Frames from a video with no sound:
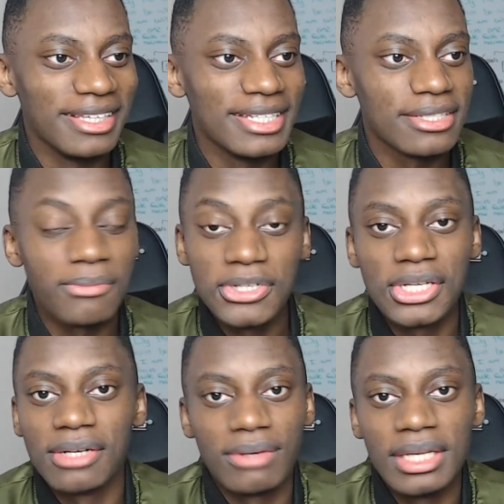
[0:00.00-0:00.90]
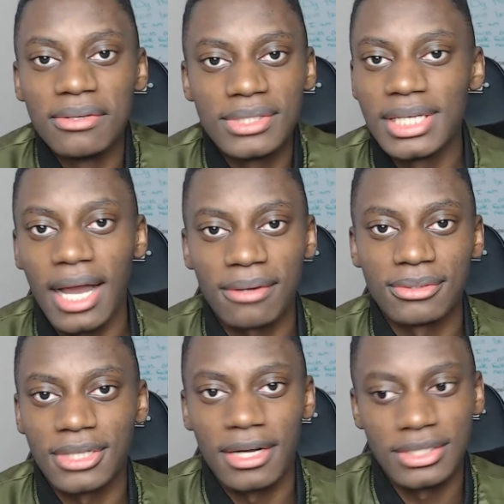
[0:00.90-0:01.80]
We should have renewed Thiago's
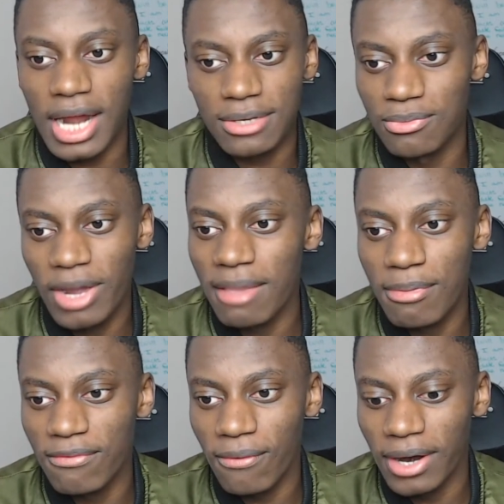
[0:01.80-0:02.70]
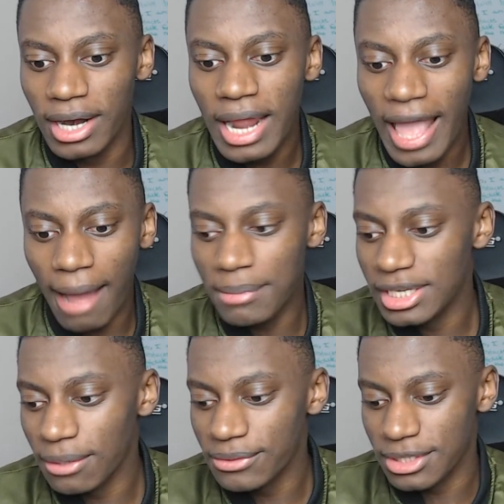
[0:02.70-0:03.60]
contract way before. I mean,
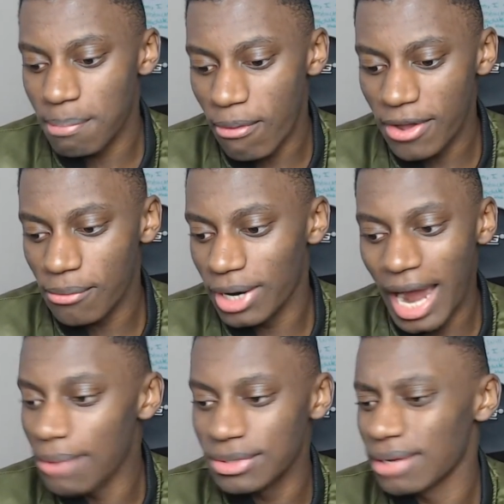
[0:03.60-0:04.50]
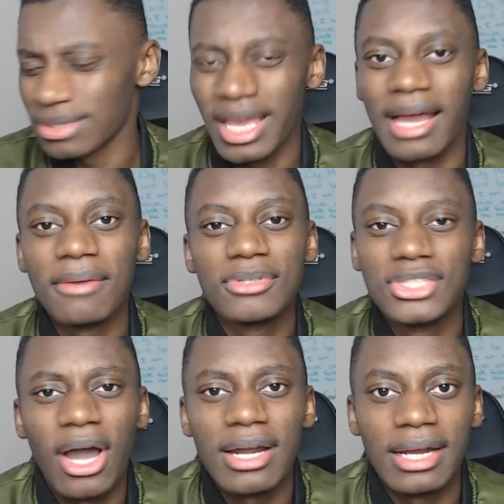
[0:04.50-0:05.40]
there was a point where it was
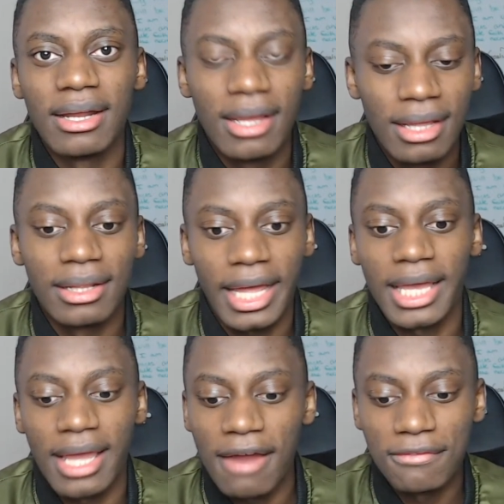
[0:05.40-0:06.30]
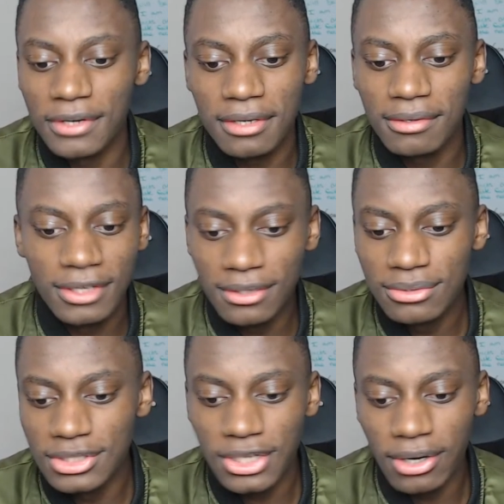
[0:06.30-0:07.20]
done. Like every
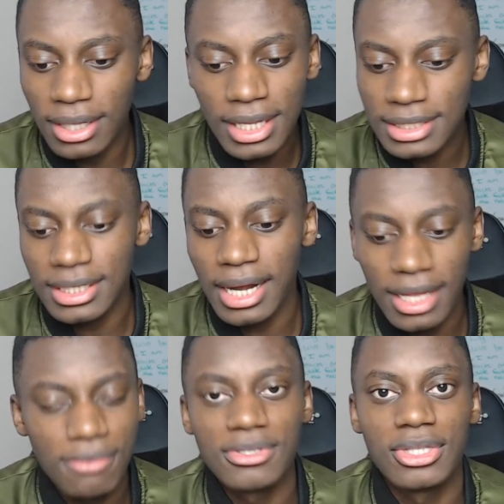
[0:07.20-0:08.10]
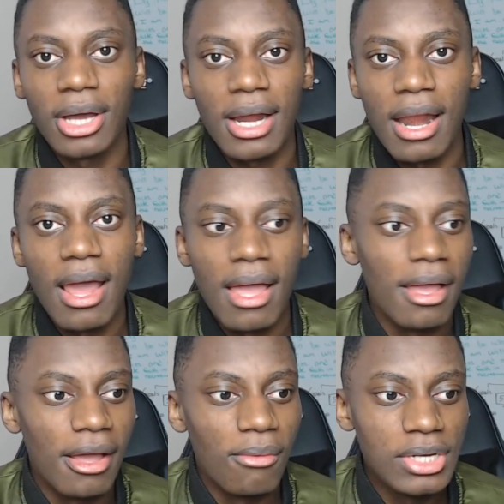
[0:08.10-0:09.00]
news journalist said it was done.
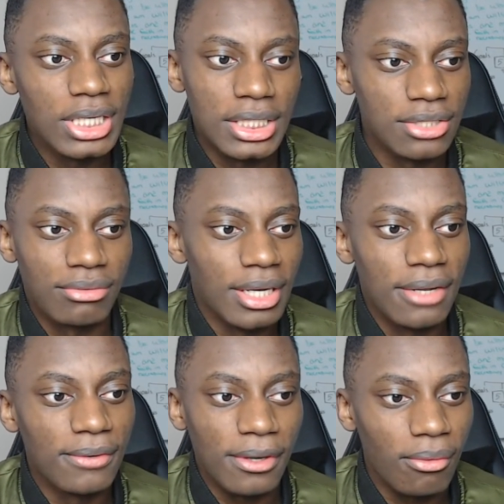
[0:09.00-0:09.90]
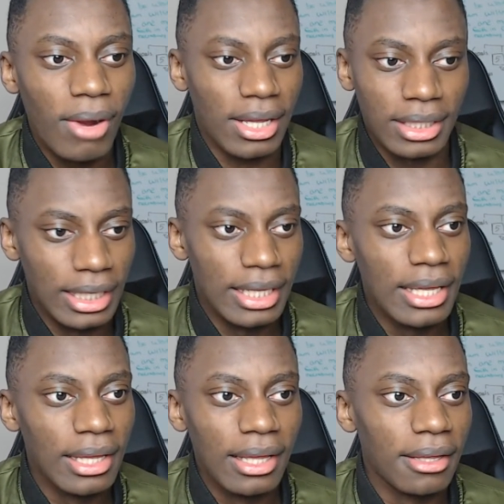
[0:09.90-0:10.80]
We should have just renewed it quickly
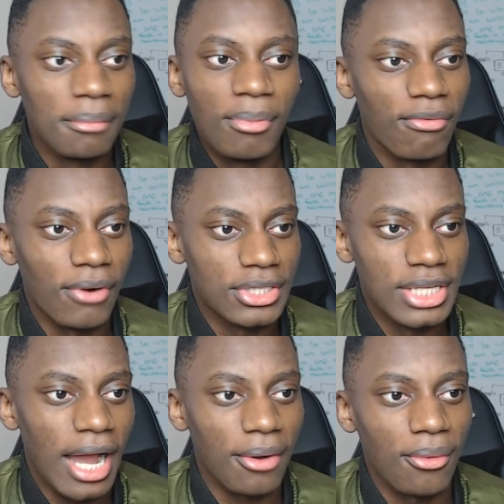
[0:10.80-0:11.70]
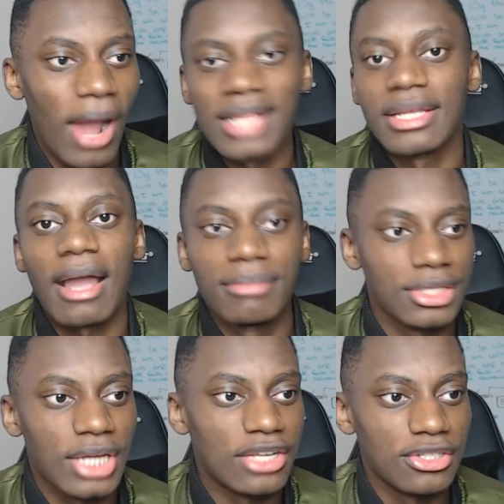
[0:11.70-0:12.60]
before Thiago had time to
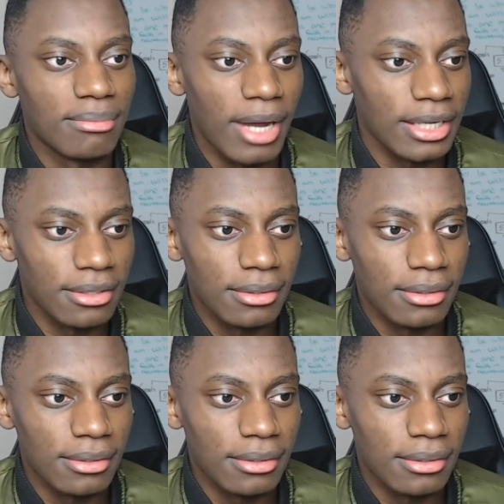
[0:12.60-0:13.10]
change his mind.